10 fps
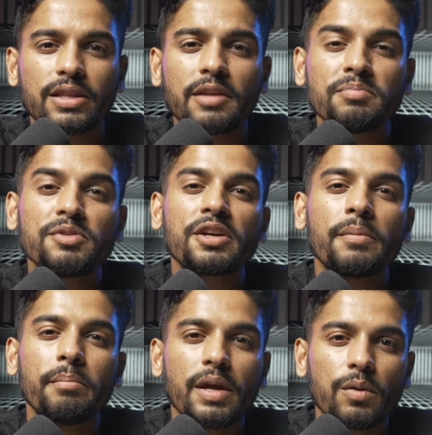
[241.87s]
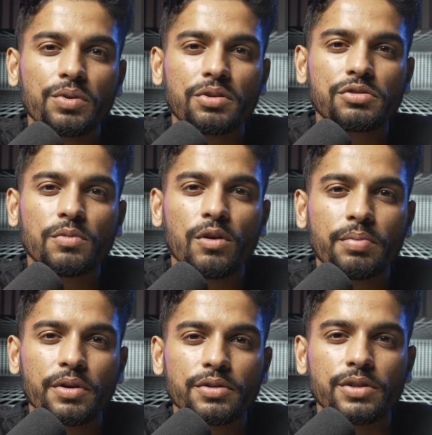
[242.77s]
Get them to commit with a small
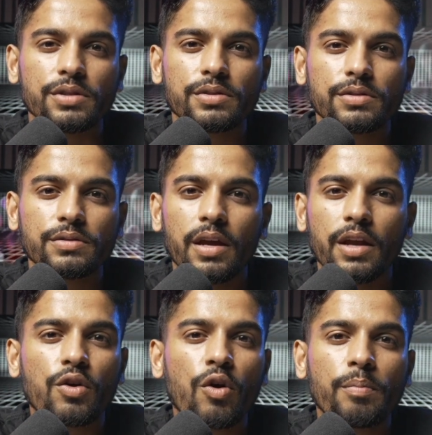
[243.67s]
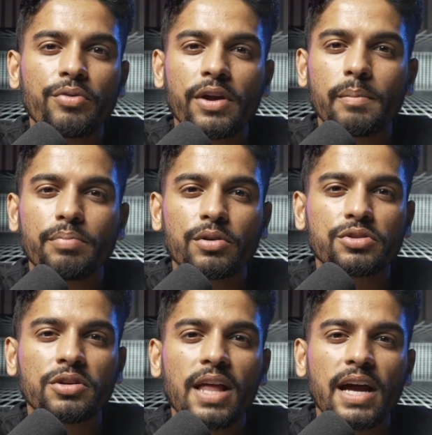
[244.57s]
purchase. Incorporate
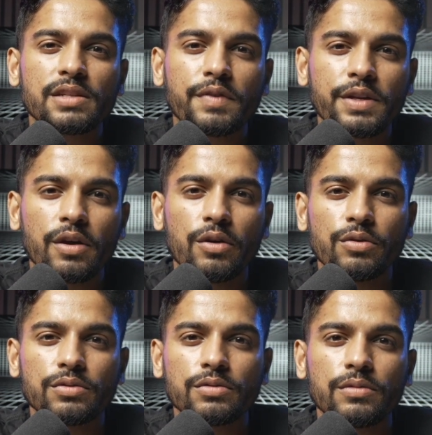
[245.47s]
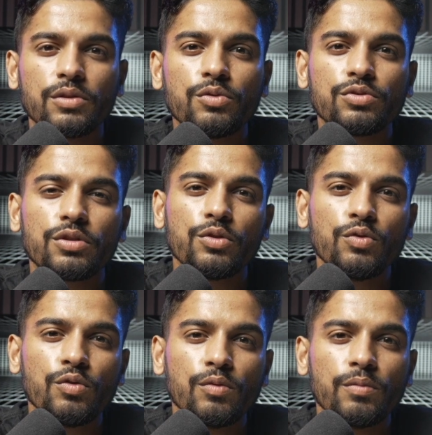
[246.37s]
personalized videos. Use
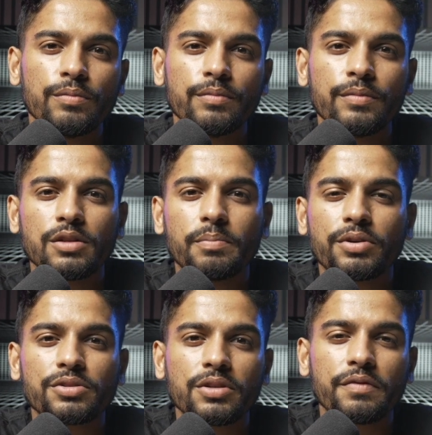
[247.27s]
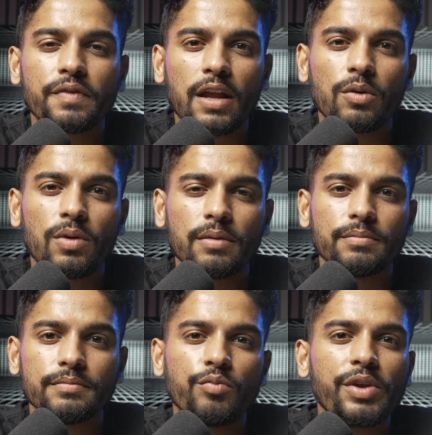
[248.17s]
Loom to personally follow
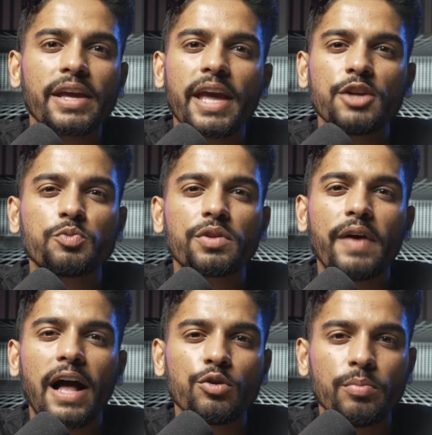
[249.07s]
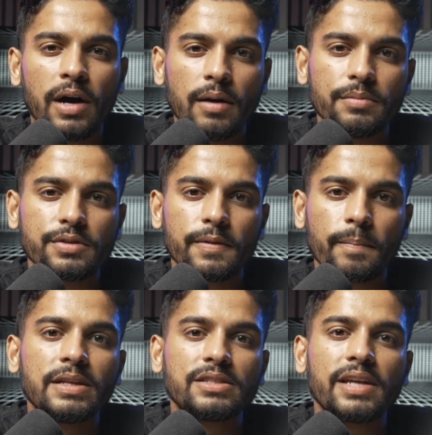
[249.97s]
up. Re-engage with value bombs.
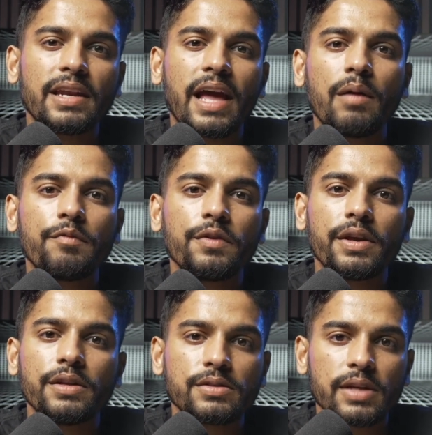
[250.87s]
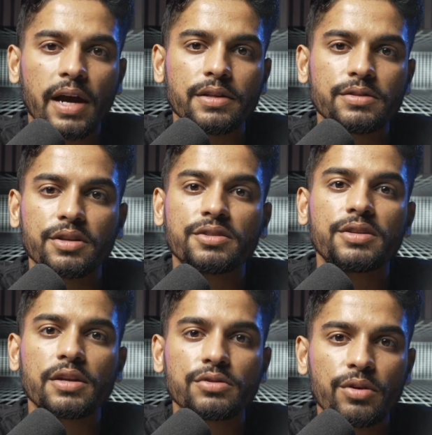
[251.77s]
Send helpful insights,
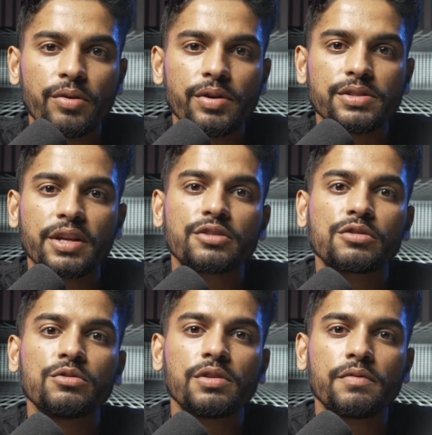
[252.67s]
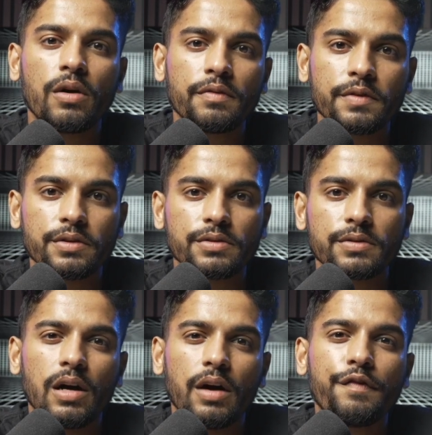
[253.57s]
success stories, and exclusive
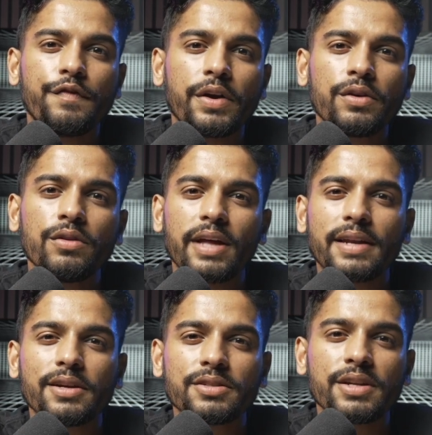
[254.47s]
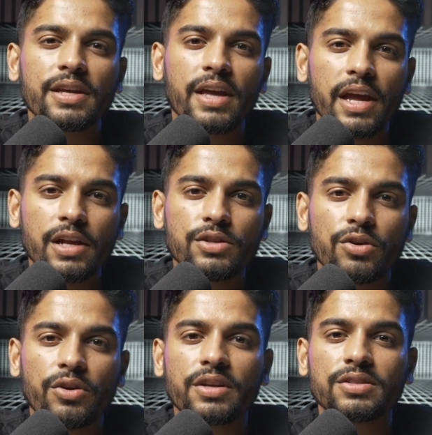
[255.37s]
offers. A funnel that doesn't engage
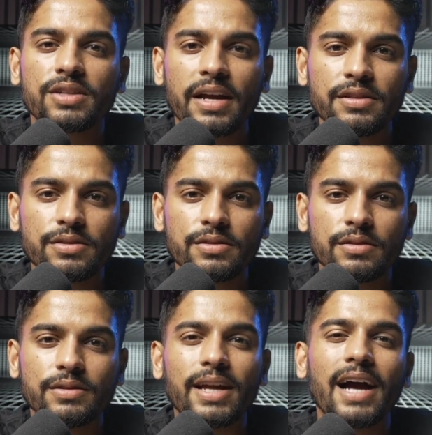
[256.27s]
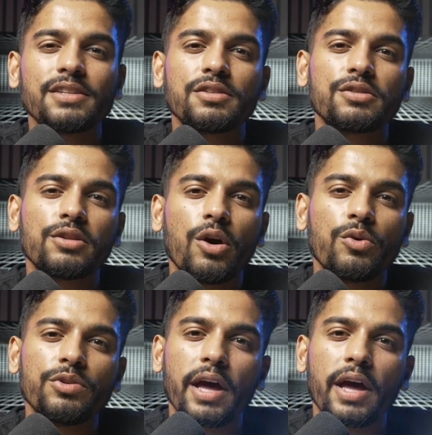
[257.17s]
or excites dies a slow